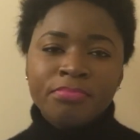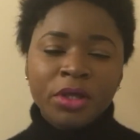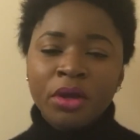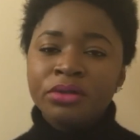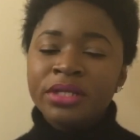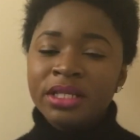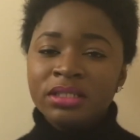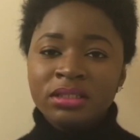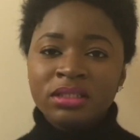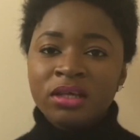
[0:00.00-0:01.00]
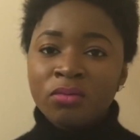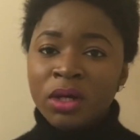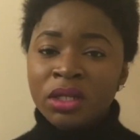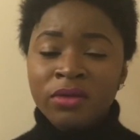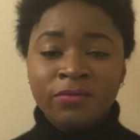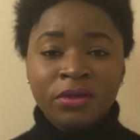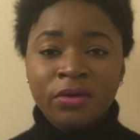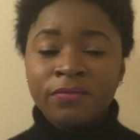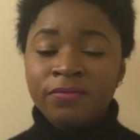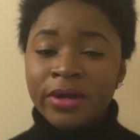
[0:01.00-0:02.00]
you're dating someone, even
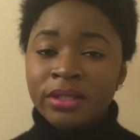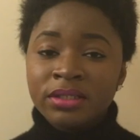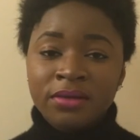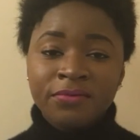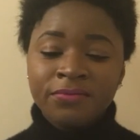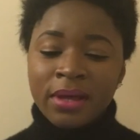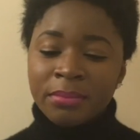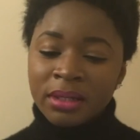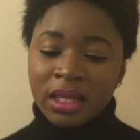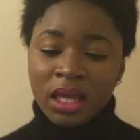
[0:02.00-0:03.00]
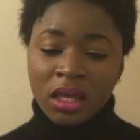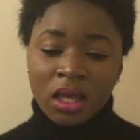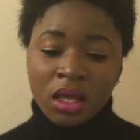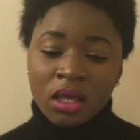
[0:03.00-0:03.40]
your friends and family,